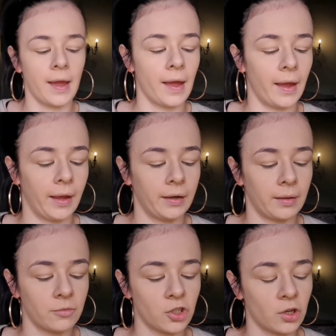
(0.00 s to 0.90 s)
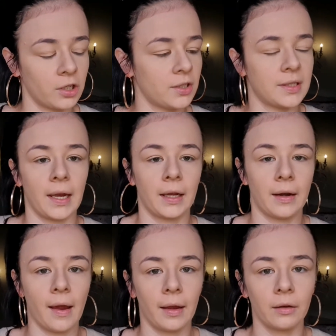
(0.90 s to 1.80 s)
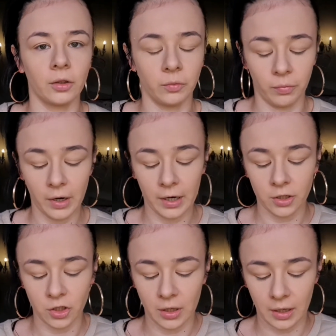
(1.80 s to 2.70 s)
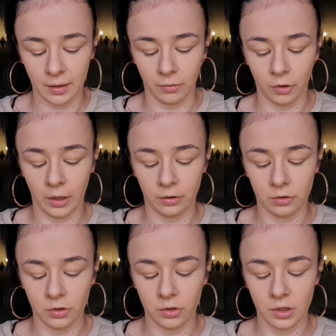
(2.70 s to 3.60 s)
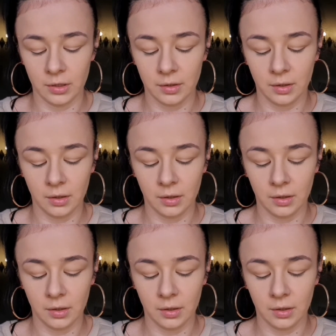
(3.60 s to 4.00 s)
And I'm just going to take an angled brush and I'm going to just